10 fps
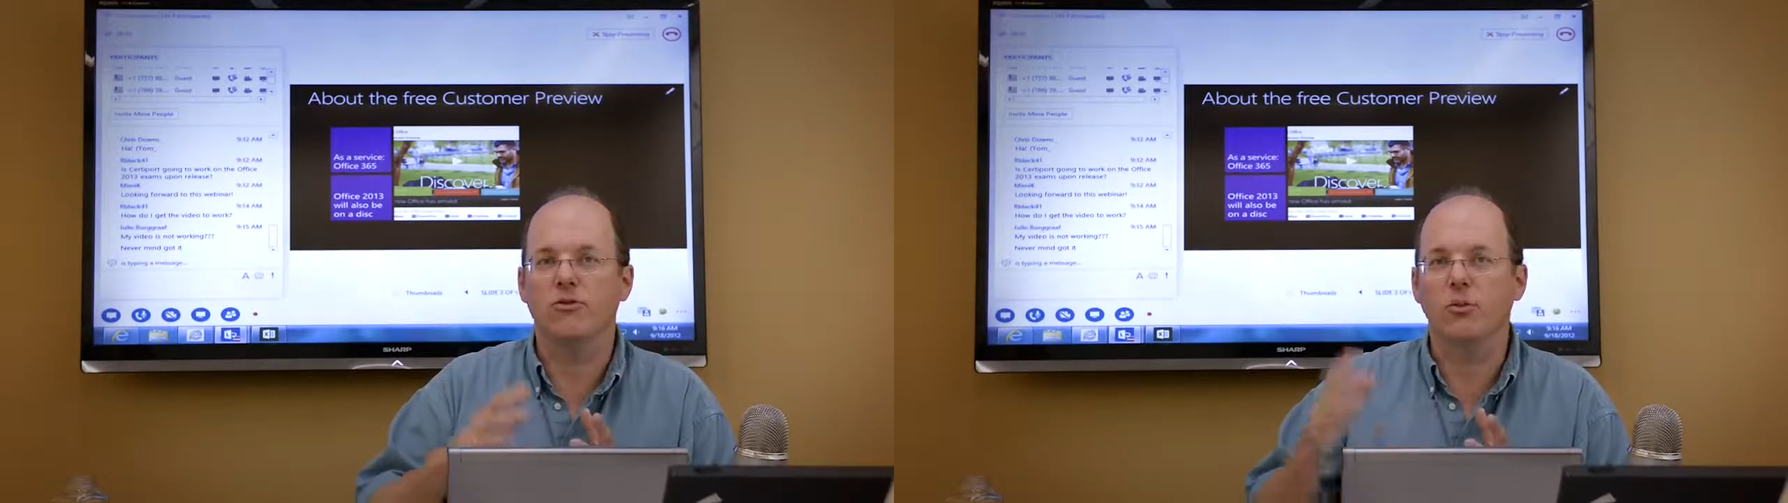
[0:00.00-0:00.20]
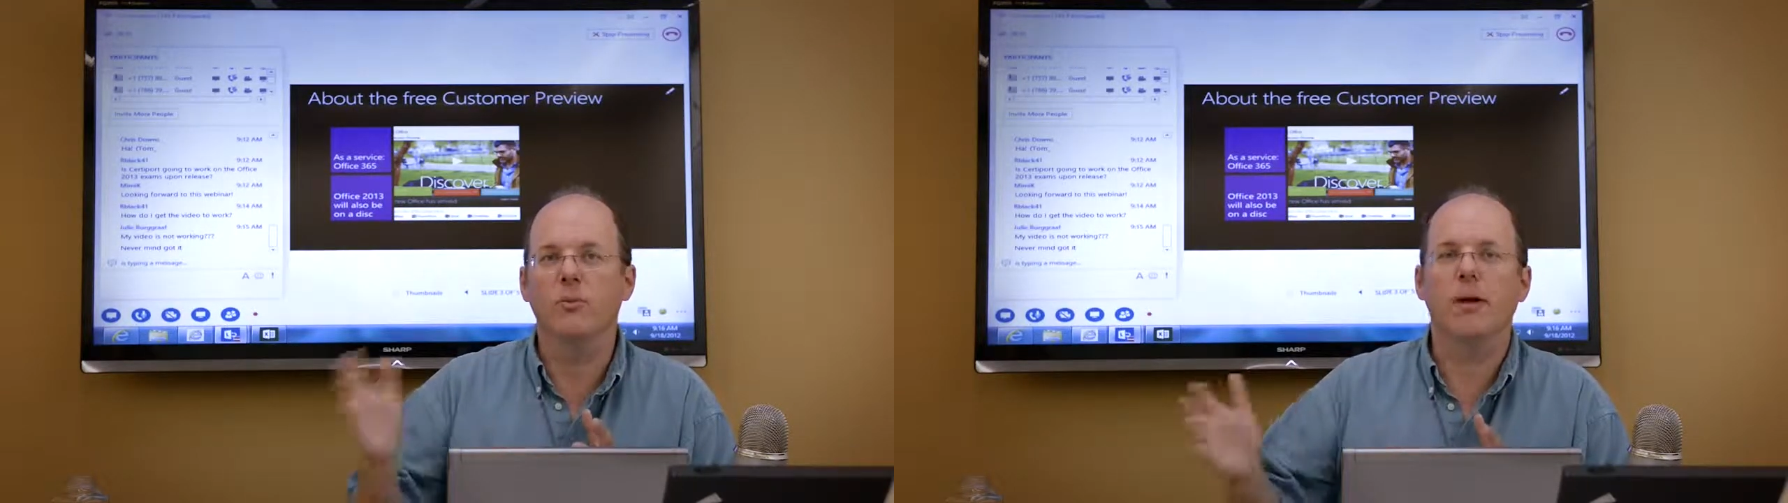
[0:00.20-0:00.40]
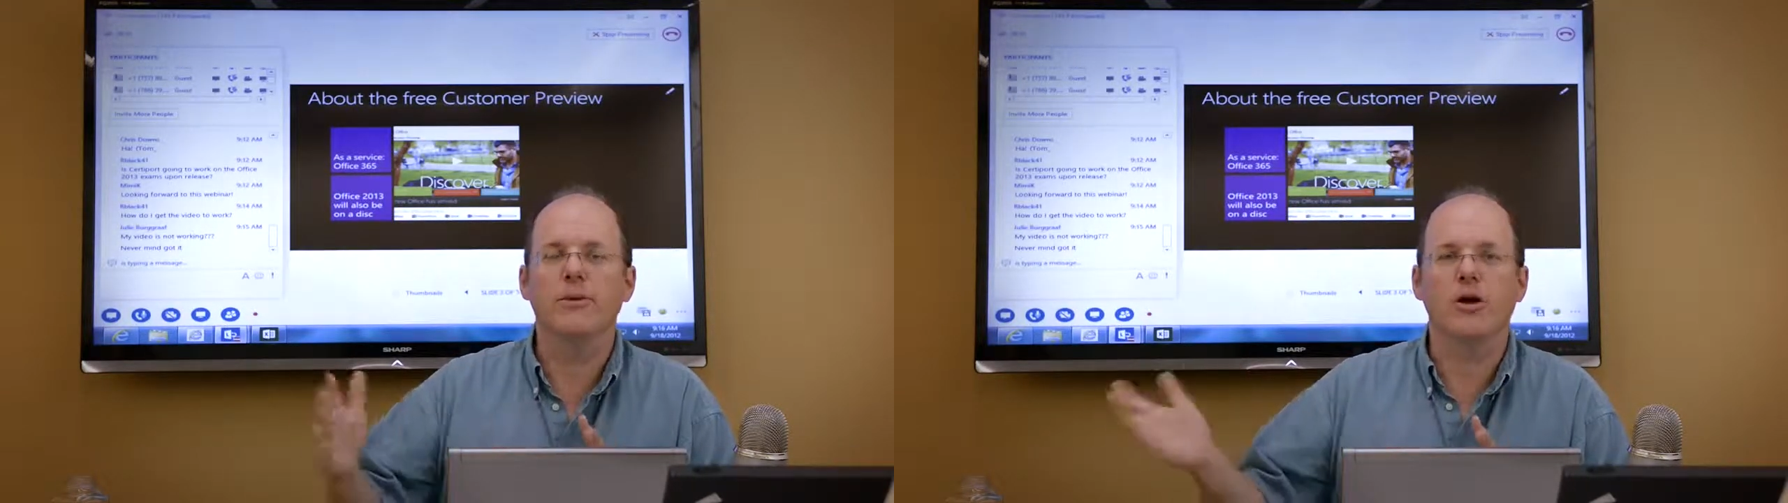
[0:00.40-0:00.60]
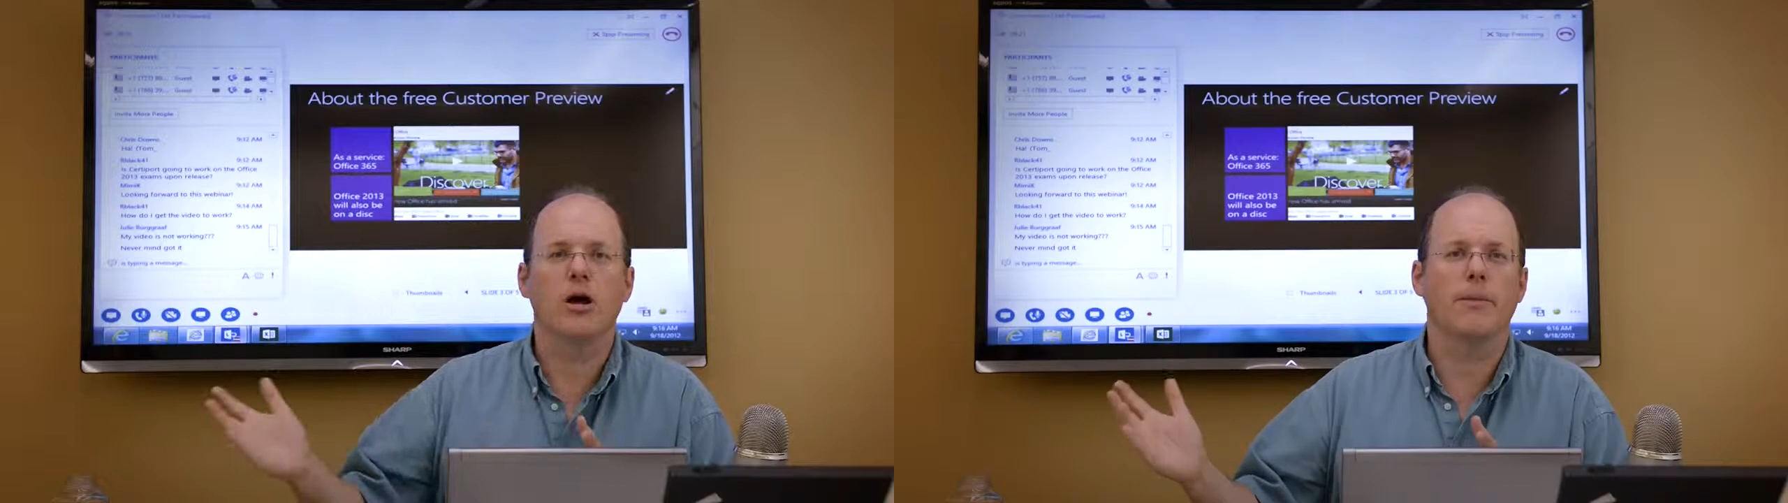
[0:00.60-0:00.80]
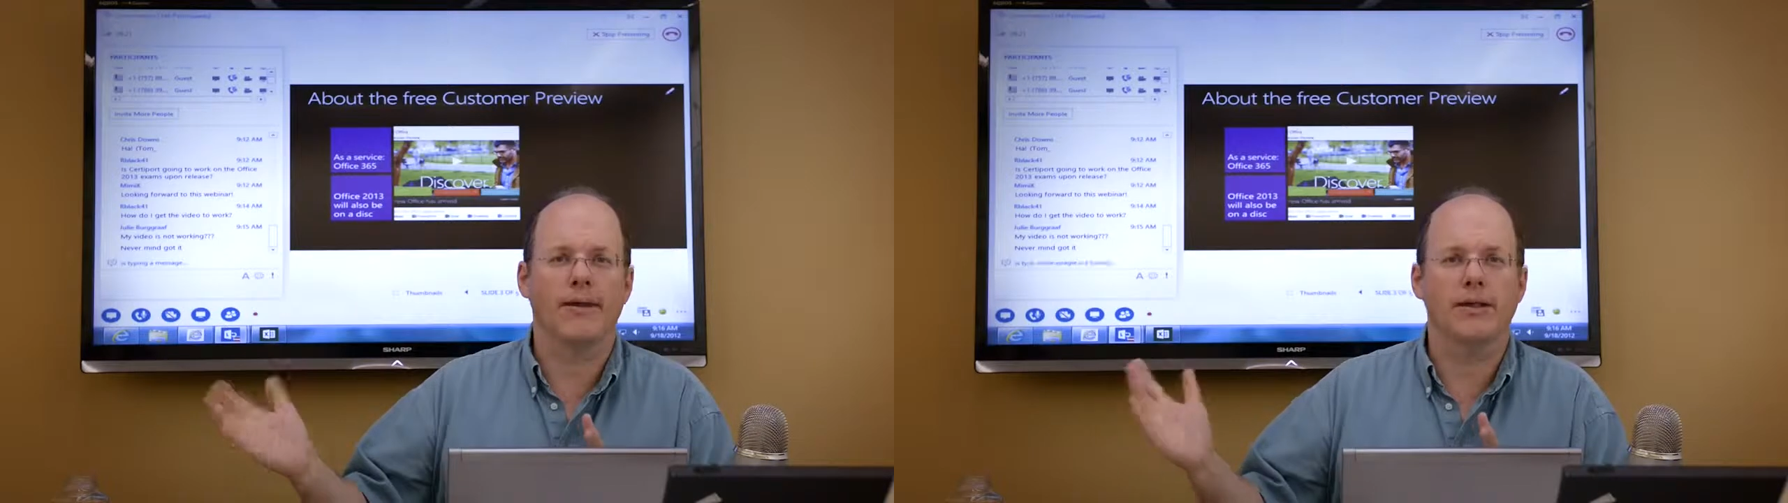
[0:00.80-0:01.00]
And we'll probably
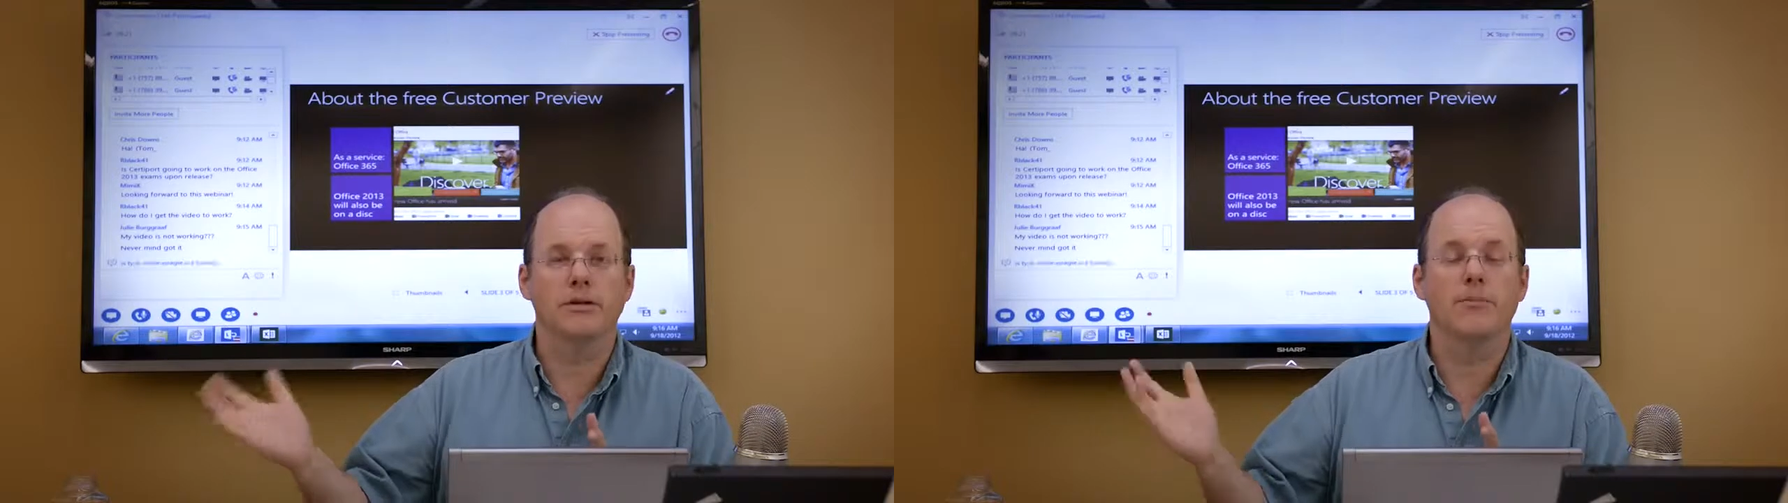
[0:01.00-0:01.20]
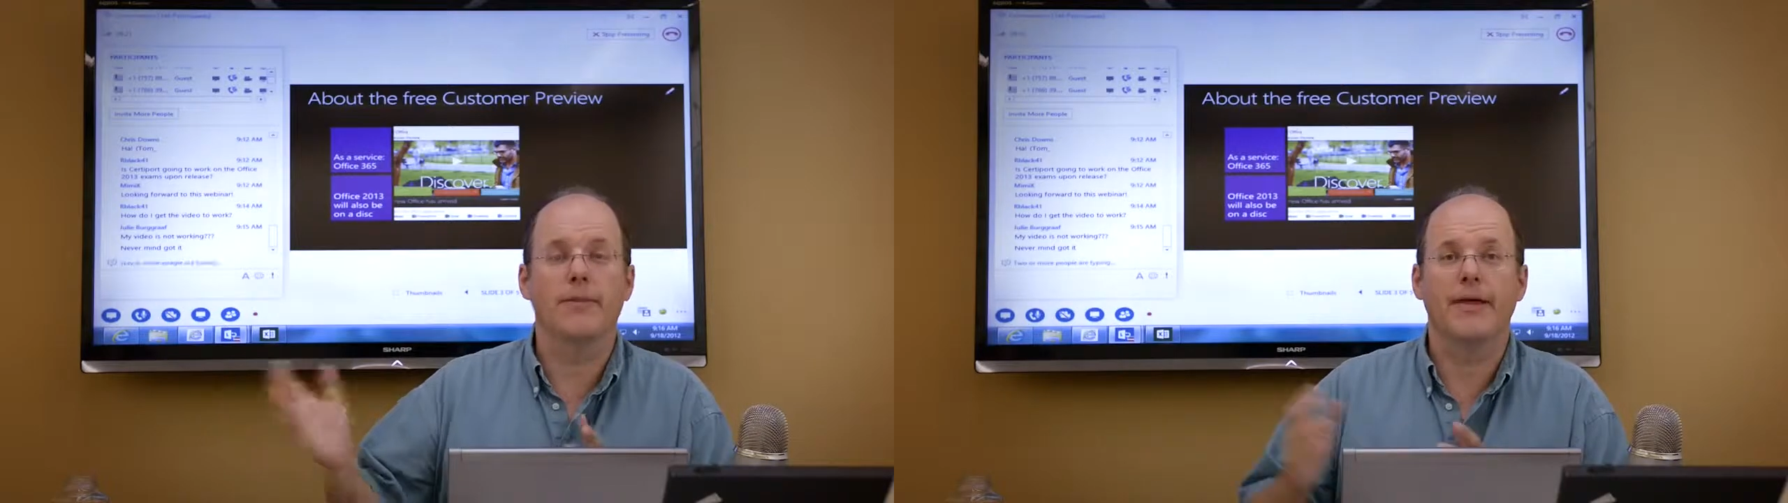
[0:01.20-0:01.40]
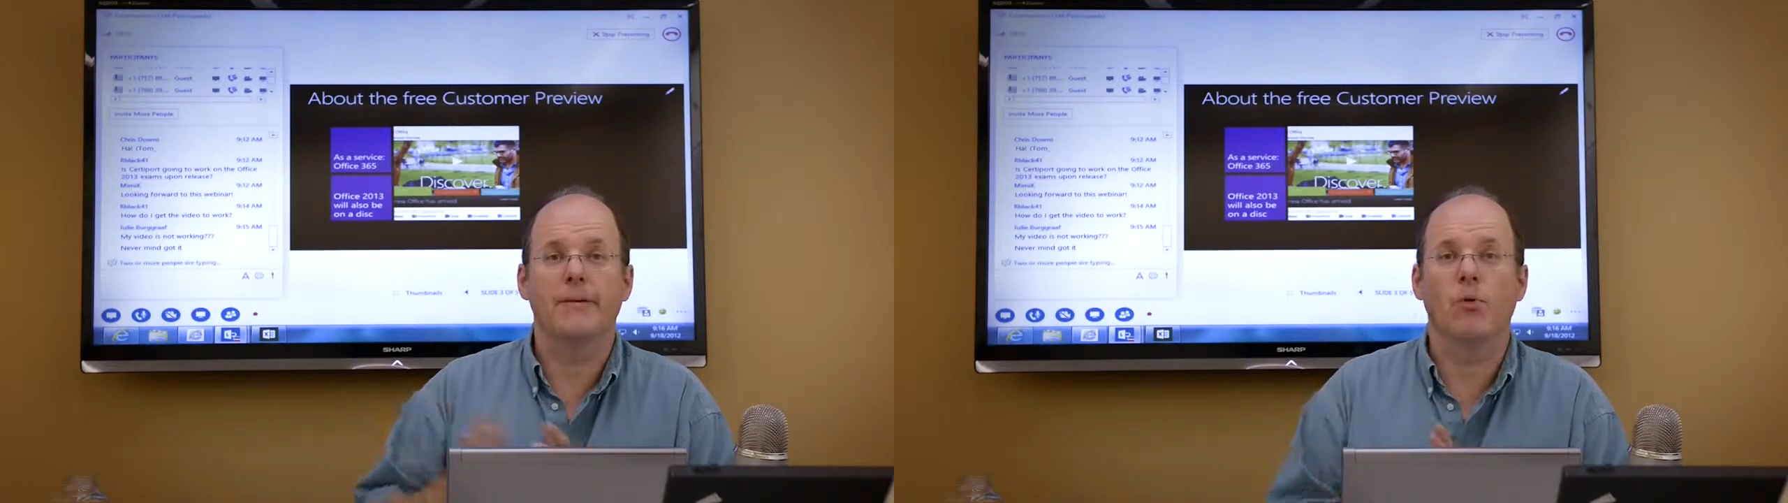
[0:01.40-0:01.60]
talk about a little bit of that